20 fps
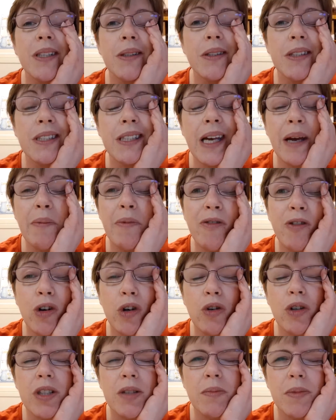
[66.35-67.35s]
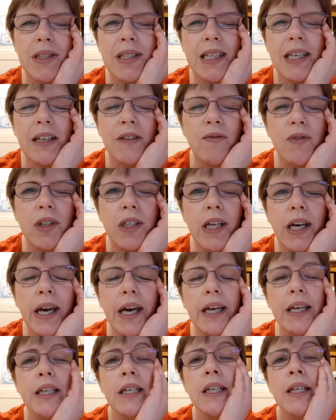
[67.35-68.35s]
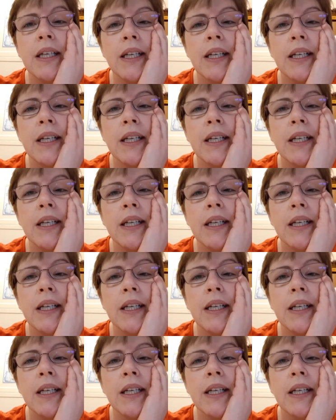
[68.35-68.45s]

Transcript: It's the day before Christmas Eve today.